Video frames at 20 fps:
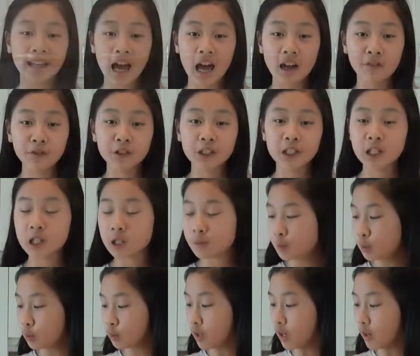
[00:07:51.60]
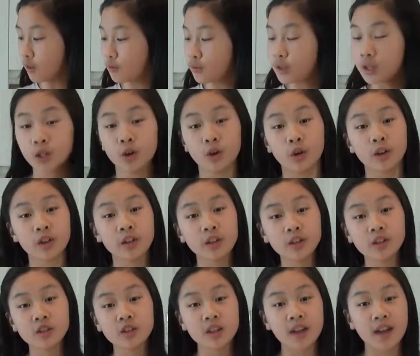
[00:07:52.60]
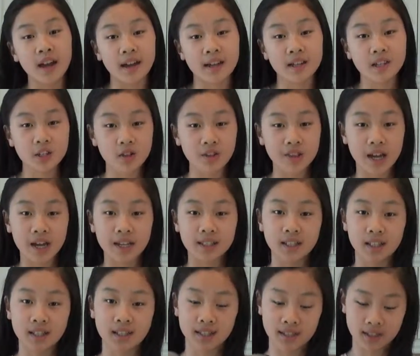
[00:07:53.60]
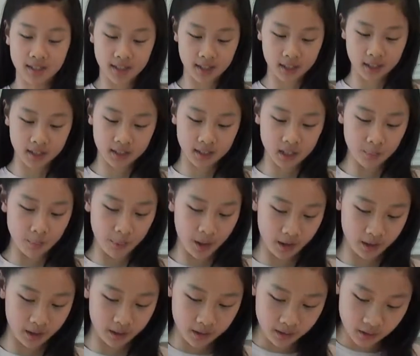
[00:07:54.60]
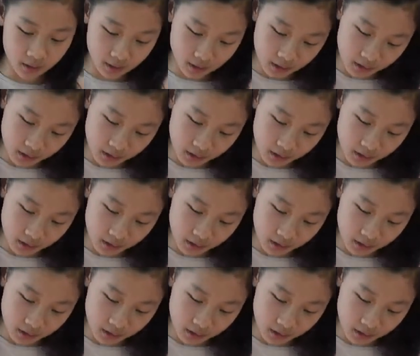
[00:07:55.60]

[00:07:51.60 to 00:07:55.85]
half a teaspoon of the oil into the egg so that it doesn't stick to the pan.